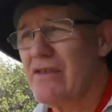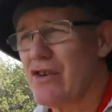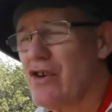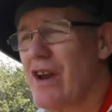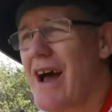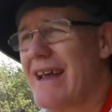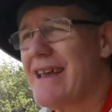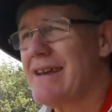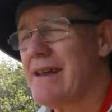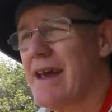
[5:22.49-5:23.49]
It's a good
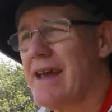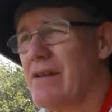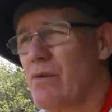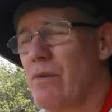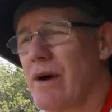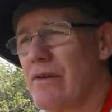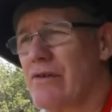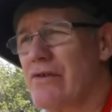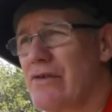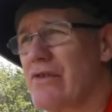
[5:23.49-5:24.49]
hiking day. The
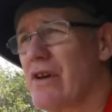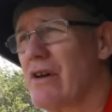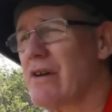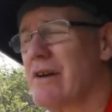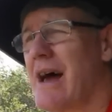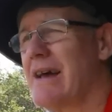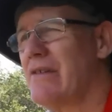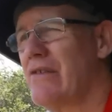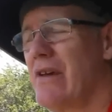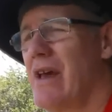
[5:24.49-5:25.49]
weather's
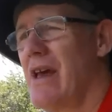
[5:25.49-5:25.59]
nice,